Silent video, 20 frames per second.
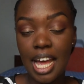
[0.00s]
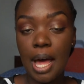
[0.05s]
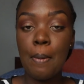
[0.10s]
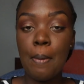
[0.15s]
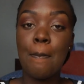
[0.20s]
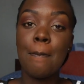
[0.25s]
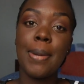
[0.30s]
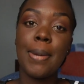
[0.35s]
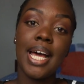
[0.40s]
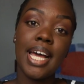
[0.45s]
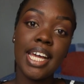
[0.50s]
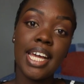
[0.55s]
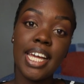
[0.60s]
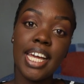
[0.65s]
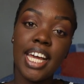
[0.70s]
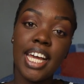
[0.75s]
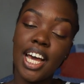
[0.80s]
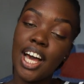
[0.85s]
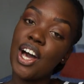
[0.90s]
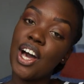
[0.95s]
I'm
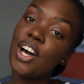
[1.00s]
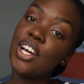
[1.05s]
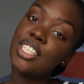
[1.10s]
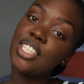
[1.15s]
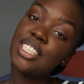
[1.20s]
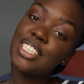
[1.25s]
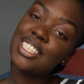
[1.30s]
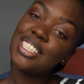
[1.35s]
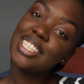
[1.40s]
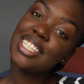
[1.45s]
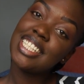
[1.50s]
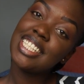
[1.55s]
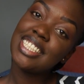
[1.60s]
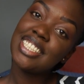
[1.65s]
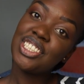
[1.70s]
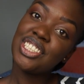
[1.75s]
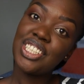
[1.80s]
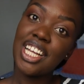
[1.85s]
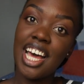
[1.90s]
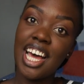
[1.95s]
back onto
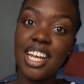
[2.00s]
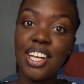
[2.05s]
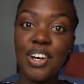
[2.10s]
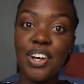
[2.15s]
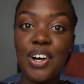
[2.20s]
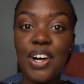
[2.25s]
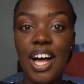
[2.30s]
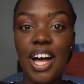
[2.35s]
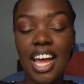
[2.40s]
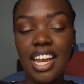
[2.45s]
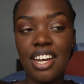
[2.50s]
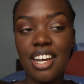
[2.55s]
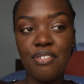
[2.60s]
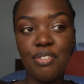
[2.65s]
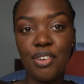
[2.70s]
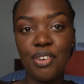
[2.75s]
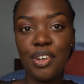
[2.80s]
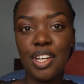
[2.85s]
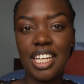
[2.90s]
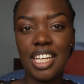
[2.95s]
this channel. I
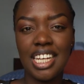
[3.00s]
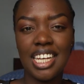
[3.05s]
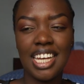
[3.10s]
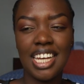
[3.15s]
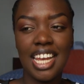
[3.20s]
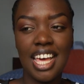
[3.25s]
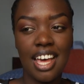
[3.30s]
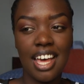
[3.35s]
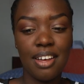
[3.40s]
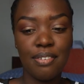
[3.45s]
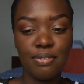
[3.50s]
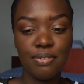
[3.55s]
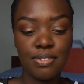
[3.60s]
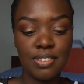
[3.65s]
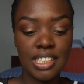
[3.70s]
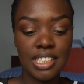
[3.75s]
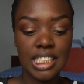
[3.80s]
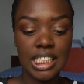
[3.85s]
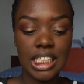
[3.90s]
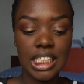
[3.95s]
never really
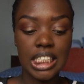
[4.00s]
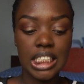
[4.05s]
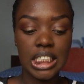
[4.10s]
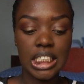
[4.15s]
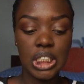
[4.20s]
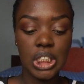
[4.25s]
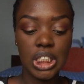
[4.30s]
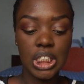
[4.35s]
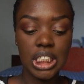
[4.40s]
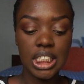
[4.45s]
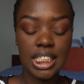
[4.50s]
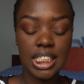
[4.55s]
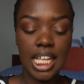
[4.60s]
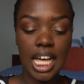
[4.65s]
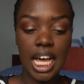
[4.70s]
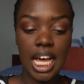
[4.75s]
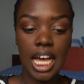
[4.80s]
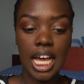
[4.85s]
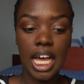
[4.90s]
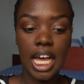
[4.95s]
left. It's just
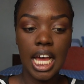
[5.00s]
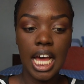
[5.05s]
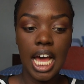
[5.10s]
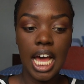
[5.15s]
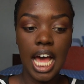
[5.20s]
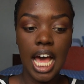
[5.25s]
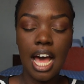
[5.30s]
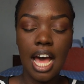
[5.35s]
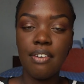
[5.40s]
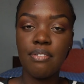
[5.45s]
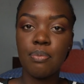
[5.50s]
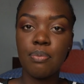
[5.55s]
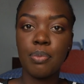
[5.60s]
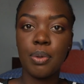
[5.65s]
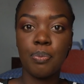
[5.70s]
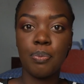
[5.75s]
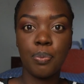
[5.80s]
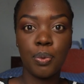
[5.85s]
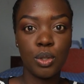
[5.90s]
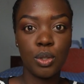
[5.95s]
that I haven't
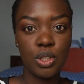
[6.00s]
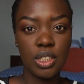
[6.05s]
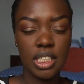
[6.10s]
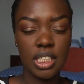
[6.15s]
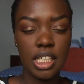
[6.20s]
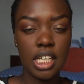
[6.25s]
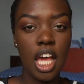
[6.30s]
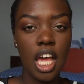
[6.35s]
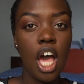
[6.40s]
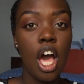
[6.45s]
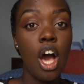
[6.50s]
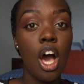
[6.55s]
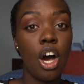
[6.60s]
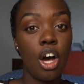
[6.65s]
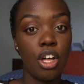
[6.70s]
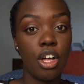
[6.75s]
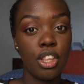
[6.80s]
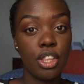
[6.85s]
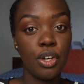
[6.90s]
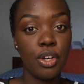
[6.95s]
been posting,
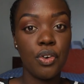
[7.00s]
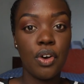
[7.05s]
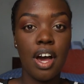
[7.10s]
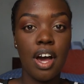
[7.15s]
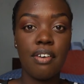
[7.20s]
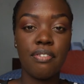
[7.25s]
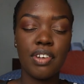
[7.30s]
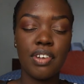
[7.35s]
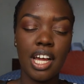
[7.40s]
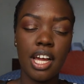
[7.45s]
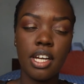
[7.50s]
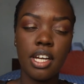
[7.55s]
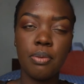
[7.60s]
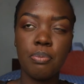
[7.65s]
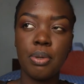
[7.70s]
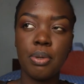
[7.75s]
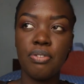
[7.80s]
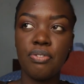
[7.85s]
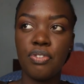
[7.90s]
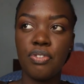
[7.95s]
although I've kind of
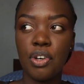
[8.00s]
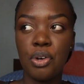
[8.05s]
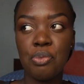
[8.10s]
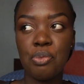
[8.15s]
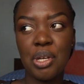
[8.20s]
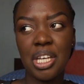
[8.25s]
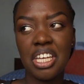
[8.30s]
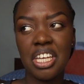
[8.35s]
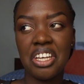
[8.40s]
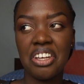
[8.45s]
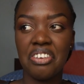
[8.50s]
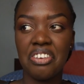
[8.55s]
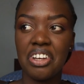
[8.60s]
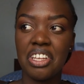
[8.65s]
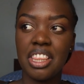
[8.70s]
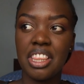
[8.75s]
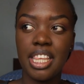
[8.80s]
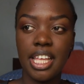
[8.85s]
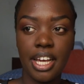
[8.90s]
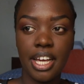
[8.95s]
been filming here
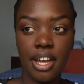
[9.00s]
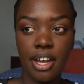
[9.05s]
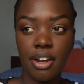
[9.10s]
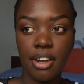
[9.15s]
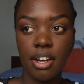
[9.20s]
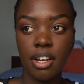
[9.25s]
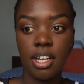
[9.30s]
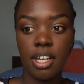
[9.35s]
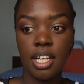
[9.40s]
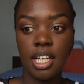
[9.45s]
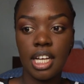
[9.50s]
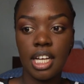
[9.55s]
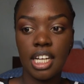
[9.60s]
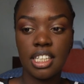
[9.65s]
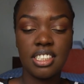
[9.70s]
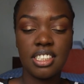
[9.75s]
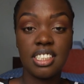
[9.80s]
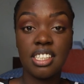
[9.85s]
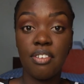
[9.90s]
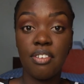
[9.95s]
and there. I
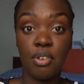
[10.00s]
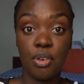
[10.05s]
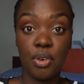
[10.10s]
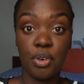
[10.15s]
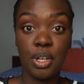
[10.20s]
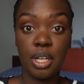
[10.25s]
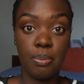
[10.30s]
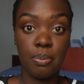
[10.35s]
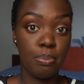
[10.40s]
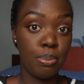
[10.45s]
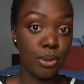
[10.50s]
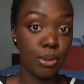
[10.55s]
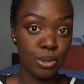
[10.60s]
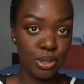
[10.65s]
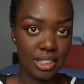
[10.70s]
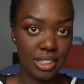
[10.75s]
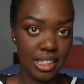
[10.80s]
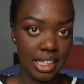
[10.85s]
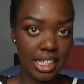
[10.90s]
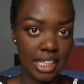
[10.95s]
just never really
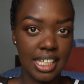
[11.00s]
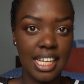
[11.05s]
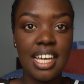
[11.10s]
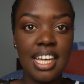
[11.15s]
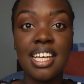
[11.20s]
posted.